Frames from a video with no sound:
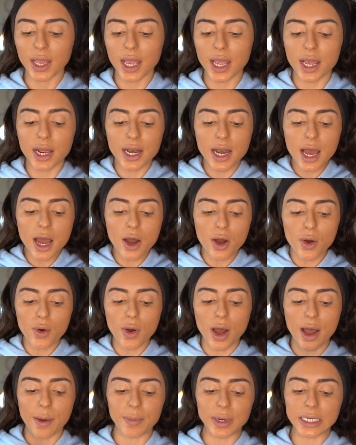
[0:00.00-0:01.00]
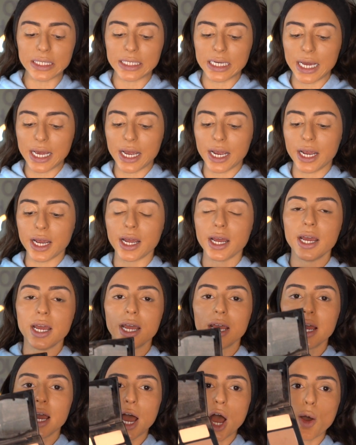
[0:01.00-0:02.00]
And now I'm gonna take
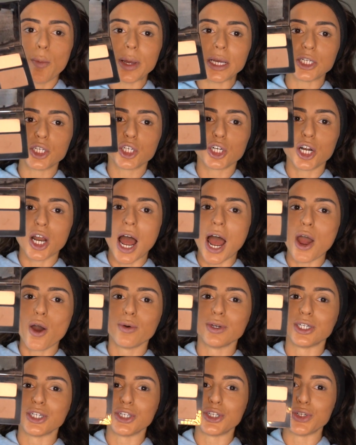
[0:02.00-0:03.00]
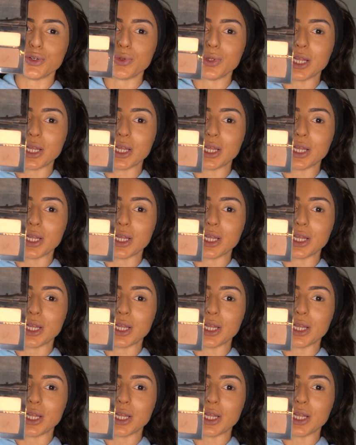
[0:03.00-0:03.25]
a mixture, I always just do